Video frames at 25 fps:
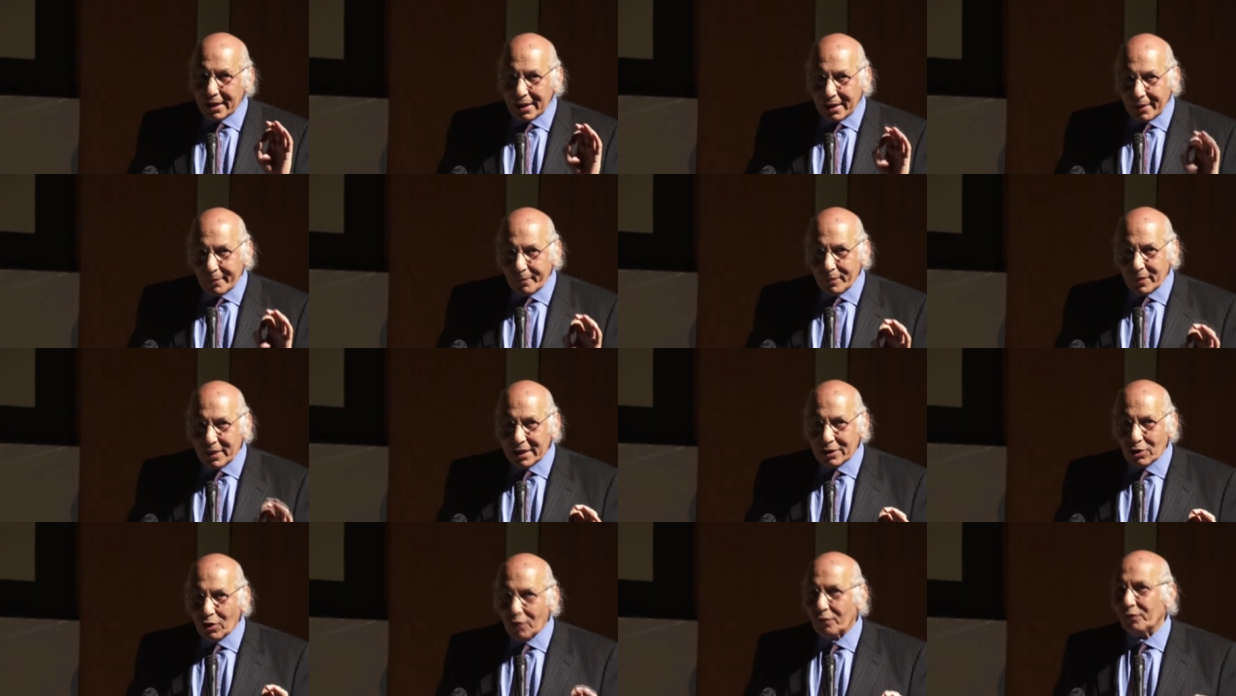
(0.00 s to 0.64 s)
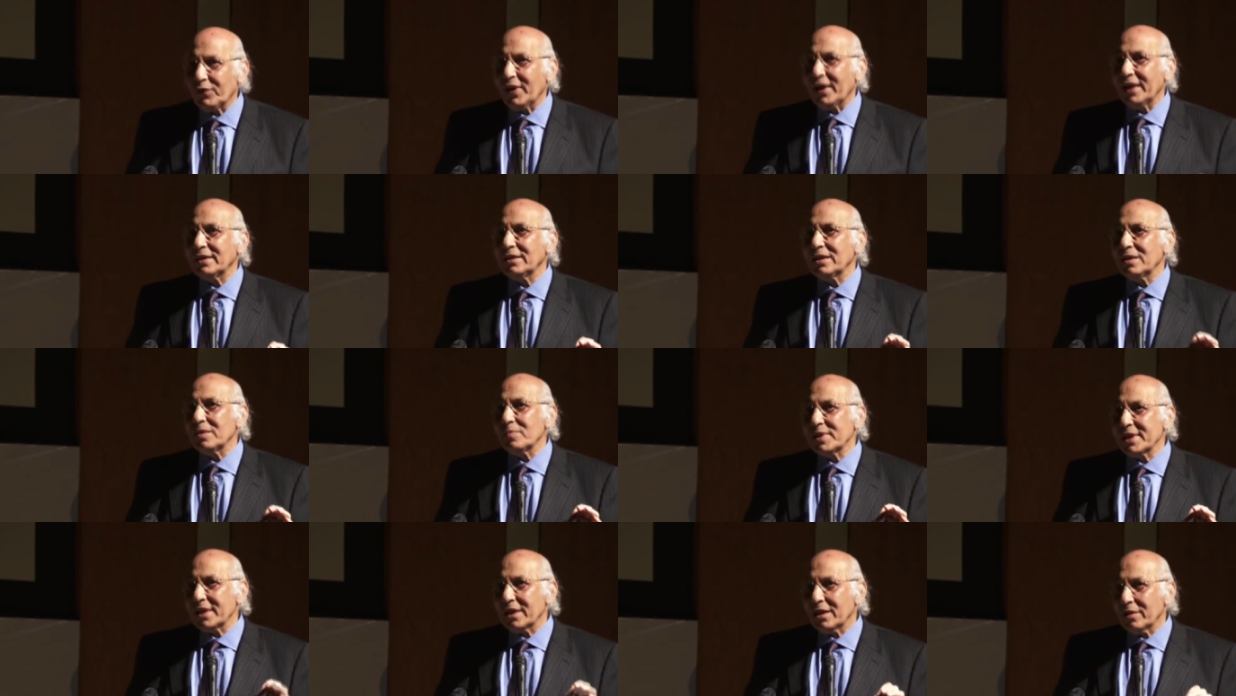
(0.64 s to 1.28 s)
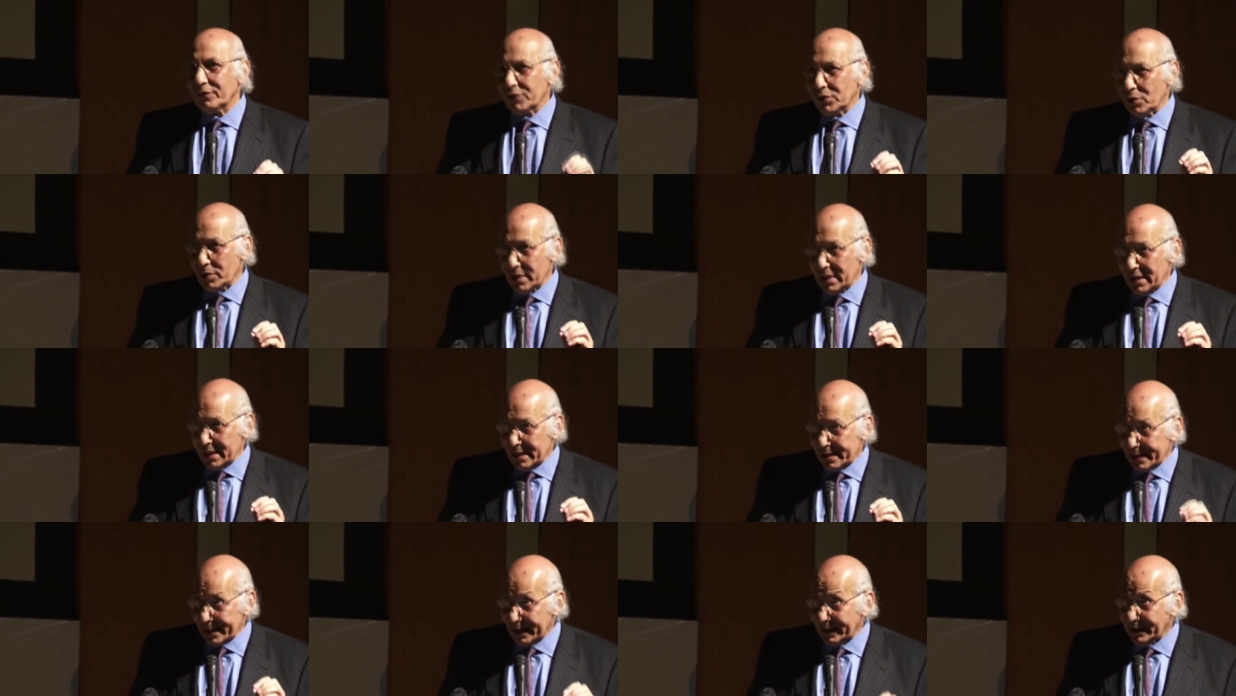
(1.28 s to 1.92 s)
uh, confined himself to
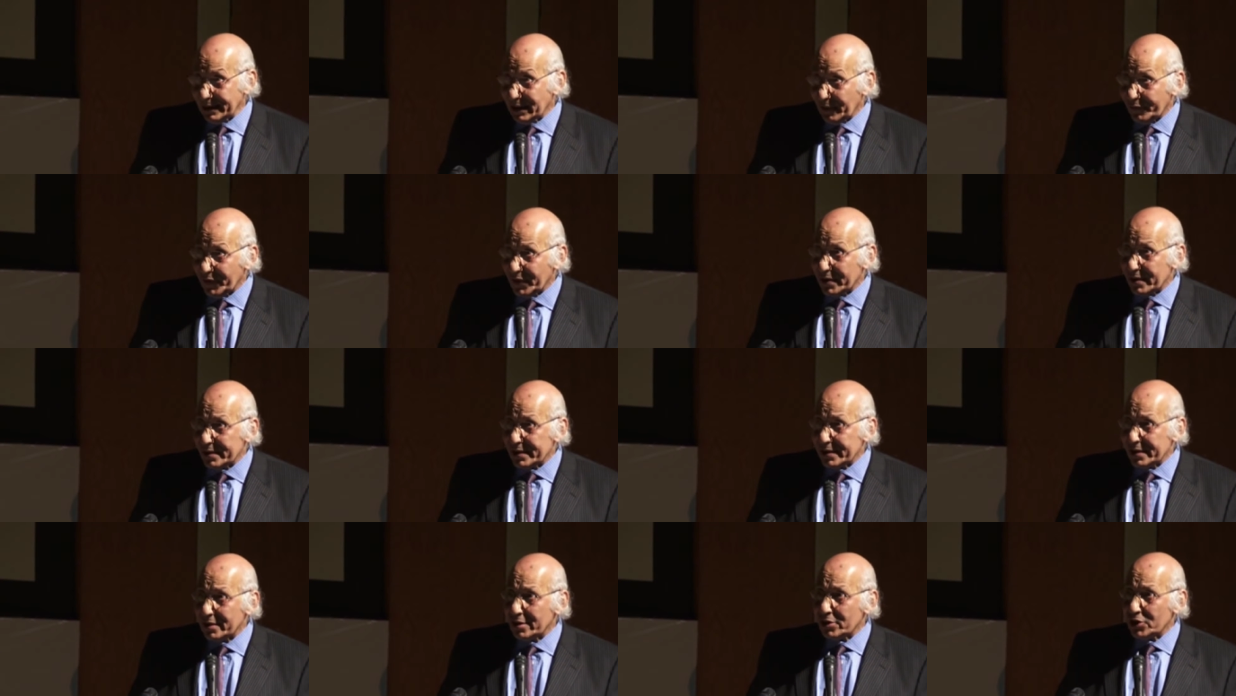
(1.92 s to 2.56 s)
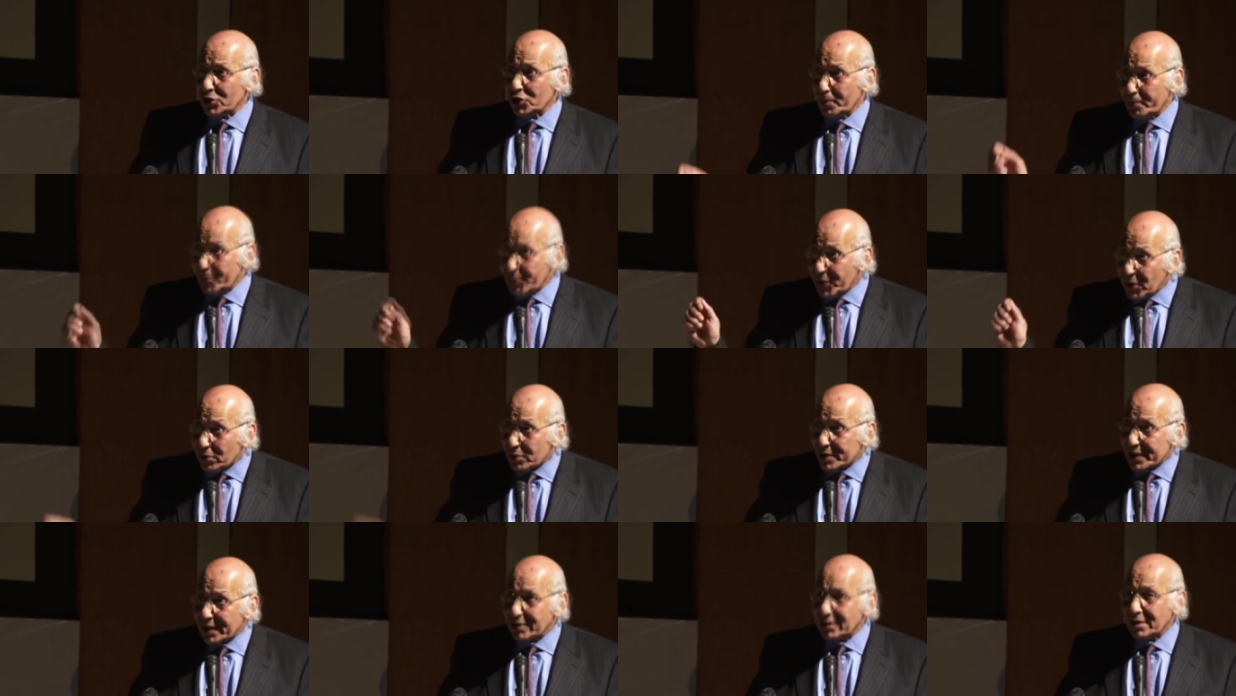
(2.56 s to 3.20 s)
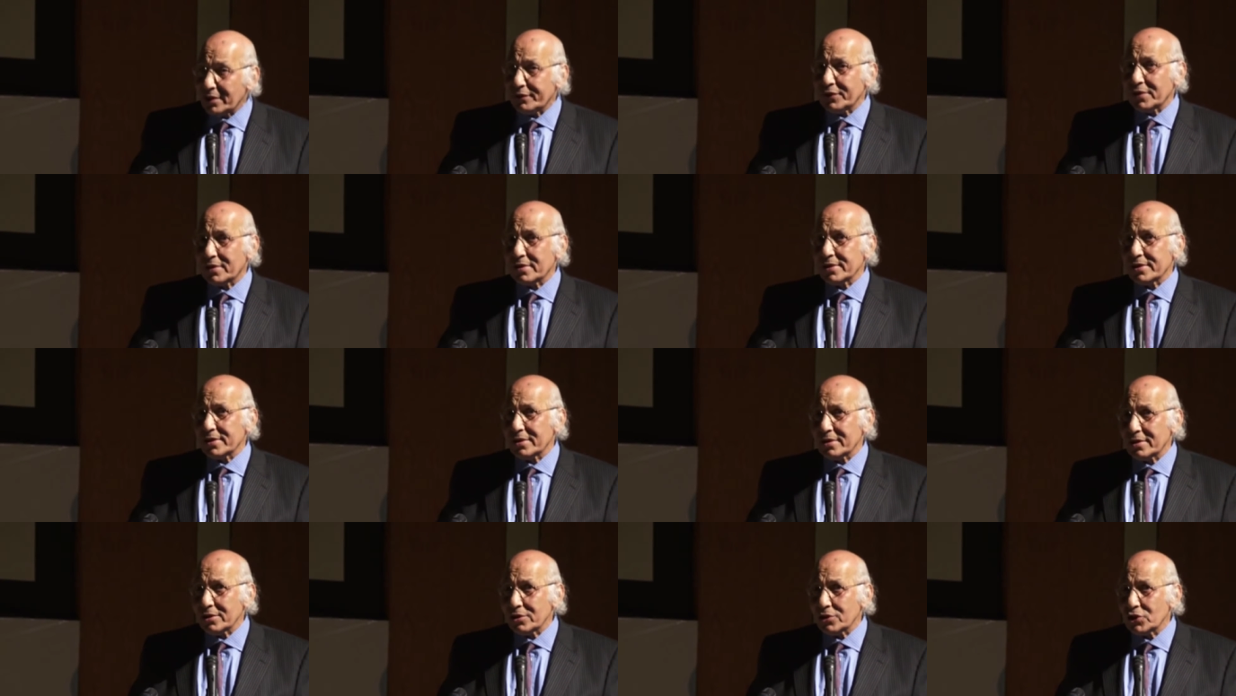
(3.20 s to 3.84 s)
the scientific research, pure scientific
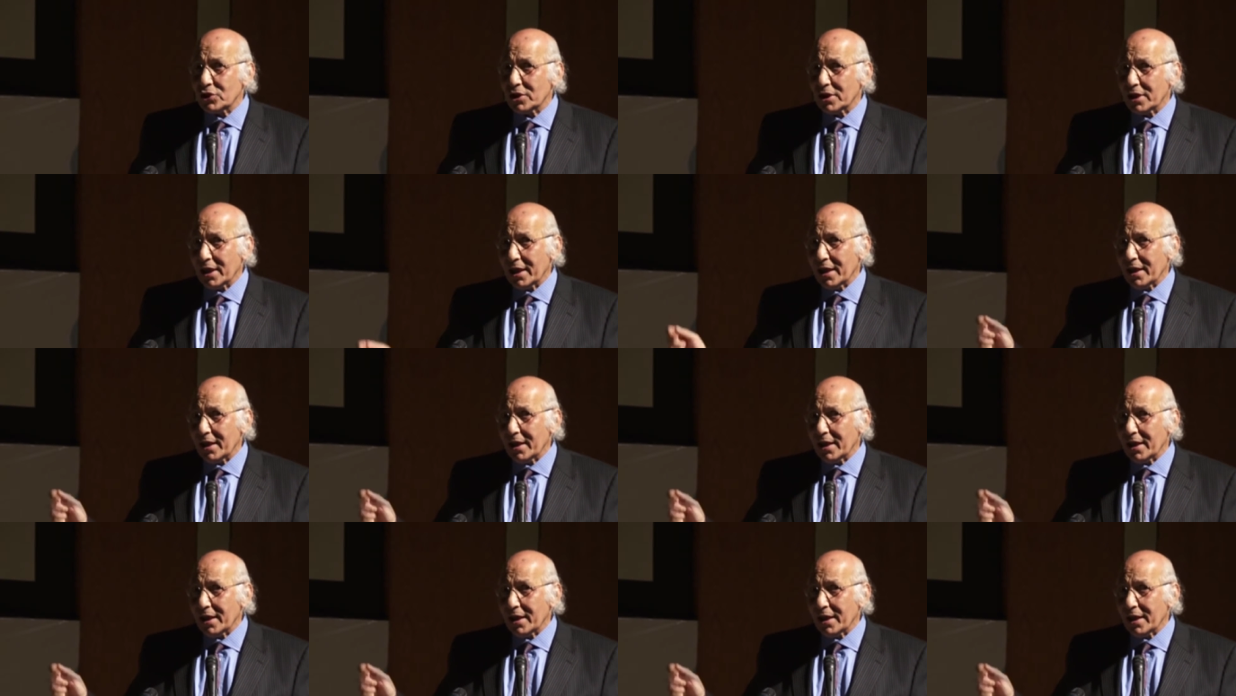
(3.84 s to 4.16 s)
research,